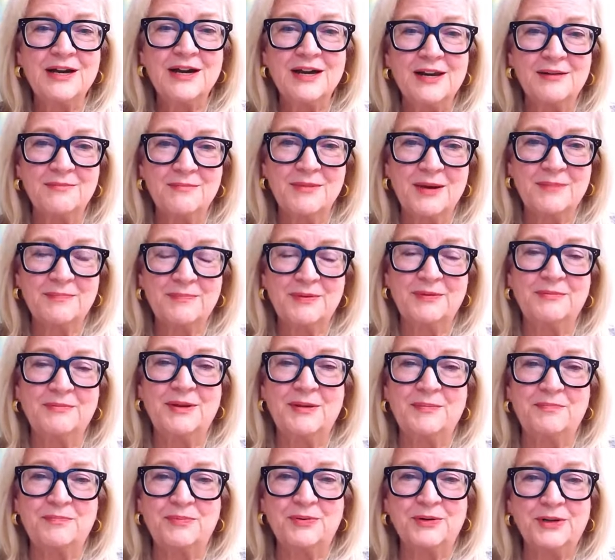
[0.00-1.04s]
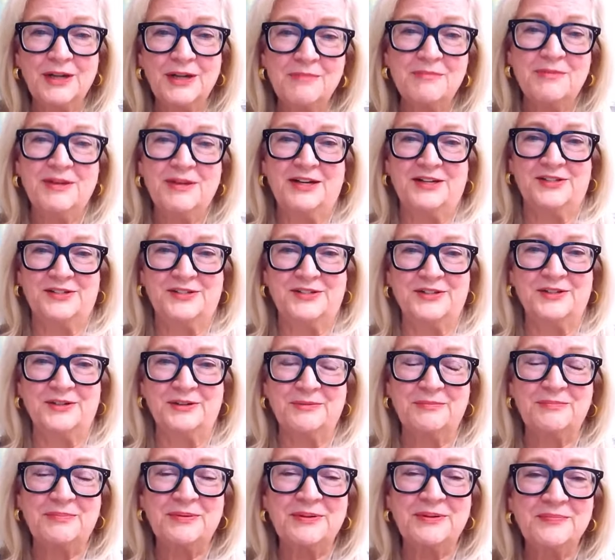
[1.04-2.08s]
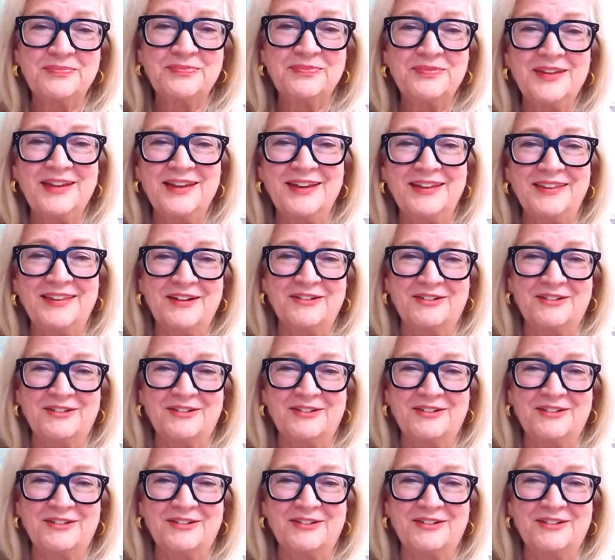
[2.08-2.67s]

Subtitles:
cut them up and we put them in a soup and they